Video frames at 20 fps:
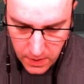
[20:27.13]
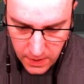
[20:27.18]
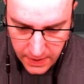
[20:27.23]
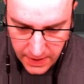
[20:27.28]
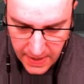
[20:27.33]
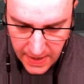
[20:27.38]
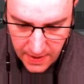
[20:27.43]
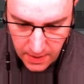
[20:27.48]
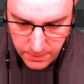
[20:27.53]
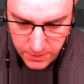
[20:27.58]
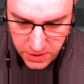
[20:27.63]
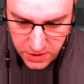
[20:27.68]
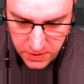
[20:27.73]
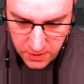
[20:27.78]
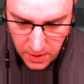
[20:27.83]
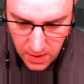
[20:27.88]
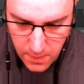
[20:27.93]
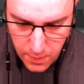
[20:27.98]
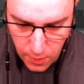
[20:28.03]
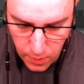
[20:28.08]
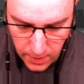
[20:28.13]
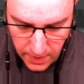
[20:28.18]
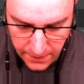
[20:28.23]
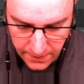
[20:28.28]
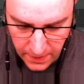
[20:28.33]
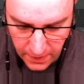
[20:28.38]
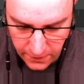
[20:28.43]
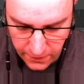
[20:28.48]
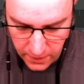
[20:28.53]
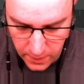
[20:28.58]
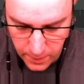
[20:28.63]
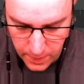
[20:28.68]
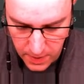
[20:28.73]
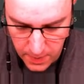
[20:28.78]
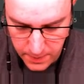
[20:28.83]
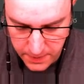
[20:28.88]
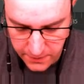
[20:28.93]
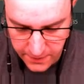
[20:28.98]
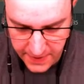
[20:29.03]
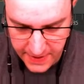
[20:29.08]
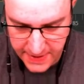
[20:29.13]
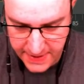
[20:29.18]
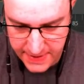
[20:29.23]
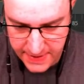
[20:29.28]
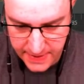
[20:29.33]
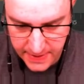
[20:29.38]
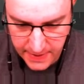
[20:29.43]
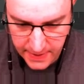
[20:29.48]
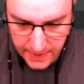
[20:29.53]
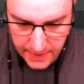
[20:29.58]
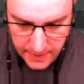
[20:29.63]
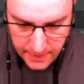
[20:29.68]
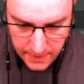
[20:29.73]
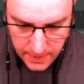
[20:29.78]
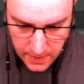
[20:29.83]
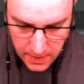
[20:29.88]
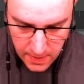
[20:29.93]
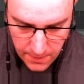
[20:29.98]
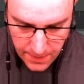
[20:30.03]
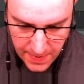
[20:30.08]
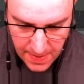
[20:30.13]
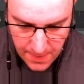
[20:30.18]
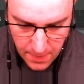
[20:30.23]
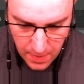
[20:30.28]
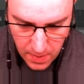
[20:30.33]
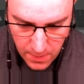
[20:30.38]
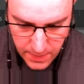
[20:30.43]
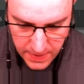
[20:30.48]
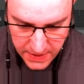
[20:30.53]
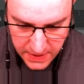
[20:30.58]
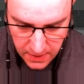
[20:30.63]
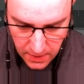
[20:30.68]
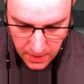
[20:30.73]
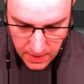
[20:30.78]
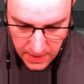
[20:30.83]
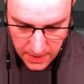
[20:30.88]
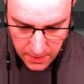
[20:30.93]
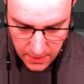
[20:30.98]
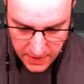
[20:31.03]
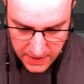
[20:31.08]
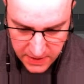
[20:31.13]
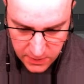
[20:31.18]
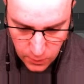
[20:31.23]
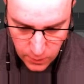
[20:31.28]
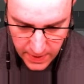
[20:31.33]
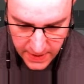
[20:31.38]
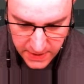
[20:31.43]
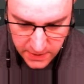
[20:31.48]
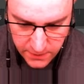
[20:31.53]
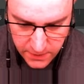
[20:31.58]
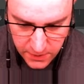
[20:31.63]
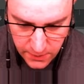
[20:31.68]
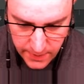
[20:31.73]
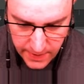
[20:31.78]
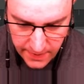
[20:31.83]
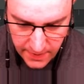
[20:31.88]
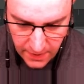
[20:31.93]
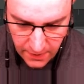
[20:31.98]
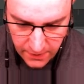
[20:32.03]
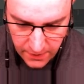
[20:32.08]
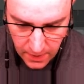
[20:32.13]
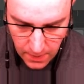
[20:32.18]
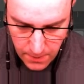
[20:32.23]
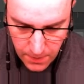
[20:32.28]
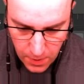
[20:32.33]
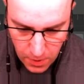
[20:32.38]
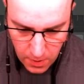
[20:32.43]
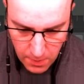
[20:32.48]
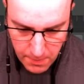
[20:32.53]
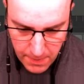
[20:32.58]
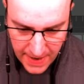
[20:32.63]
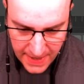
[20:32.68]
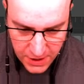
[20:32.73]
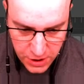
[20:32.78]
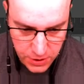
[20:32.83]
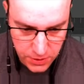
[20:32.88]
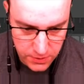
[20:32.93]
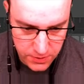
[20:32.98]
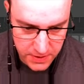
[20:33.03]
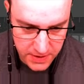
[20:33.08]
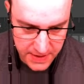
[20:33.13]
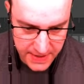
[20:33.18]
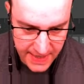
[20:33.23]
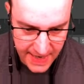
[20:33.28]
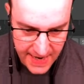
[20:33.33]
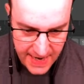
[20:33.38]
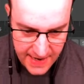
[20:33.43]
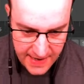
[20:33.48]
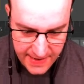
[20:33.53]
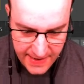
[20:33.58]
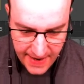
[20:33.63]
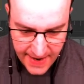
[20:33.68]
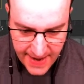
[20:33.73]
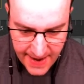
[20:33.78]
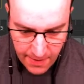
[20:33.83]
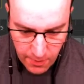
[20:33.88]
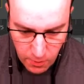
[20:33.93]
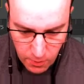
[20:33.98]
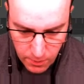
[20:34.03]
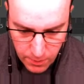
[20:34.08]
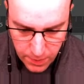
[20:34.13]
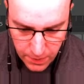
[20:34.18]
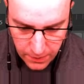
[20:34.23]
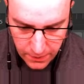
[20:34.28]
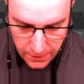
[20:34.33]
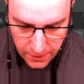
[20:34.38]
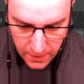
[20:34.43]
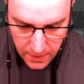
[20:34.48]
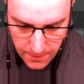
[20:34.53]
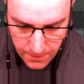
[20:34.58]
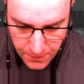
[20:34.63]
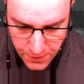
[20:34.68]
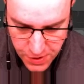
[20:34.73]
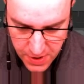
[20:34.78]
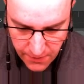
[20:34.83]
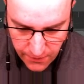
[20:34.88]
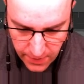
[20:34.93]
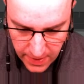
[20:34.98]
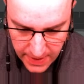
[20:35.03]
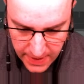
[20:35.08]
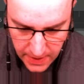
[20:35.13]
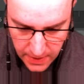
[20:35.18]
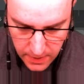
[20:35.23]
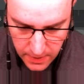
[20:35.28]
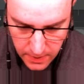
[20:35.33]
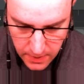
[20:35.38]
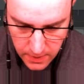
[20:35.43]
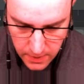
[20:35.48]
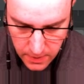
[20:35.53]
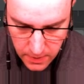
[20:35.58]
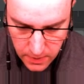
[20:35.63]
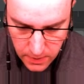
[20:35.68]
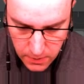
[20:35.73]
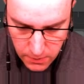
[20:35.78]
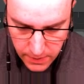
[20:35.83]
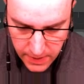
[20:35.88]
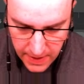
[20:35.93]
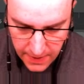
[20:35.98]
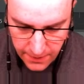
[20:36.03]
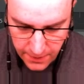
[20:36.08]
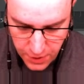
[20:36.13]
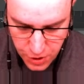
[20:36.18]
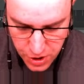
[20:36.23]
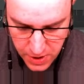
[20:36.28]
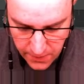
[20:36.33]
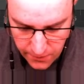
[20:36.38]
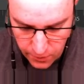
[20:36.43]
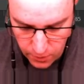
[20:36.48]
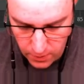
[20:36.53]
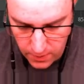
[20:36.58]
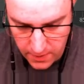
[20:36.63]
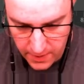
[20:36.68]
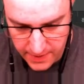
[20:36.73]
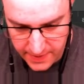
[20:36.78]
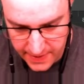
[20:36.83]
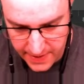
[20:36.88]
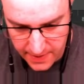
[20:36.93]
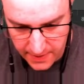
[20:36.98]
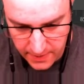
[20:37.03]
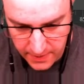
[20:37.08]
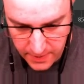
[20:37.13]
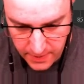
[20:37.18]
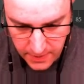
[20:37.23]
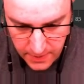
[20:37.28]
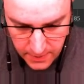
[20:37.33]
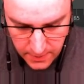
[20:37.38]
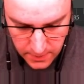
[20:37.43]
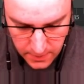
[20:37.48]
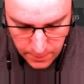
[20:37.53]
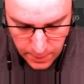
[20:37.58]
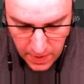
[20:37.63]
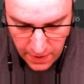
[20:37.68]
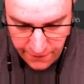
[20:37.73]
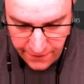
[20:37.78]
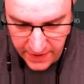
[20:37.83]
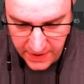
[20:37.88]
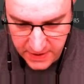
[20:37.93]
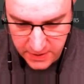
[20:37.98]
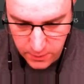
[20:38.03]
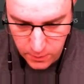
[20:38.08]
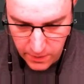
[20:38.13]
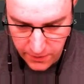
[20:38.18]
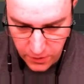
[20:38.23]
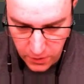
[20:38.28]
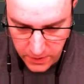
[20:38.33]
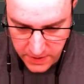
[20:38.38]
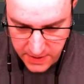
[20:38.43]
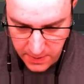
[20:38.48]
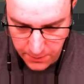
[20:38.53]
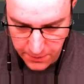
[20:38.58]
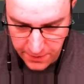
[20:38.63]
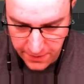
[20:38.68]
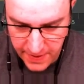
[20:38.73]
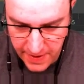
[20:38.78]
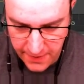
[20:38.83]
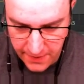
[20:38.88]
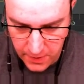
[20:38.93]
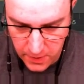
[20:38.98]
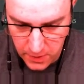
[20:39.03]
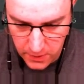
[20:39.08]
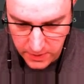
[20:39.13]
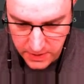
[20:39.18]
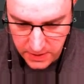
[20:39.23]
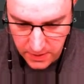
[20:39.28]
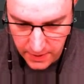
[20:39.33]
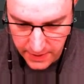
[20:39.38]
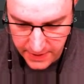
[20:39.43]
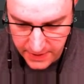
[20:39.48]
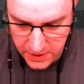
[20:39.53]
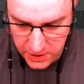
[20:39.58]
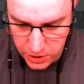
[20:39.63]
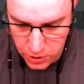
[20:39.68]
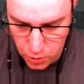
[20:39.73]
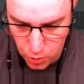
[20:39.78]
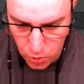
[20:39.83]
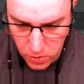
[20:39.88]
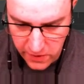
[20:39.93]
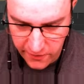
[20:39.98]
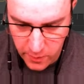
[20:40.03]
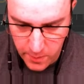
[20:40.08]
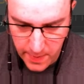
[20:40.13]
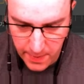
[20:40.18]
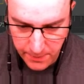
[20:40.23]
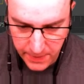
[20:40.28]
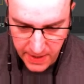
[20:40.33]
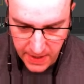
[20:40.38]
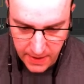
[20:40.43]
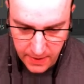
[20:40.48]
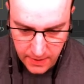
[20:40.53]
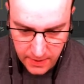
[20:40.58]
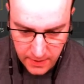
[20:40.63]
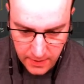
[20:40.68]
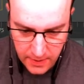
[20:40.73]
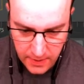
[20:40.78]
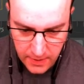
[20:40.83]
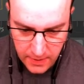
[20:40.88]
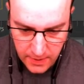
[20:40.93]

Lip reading: again, I'm just eyeballing this for the purpose of this. There might be slightly nicer ways of doing this. I'm not a Max user day in, day out, but generally you'll get the general idea. Perfect. We've got something there that looks like a stalk of a pumpkin.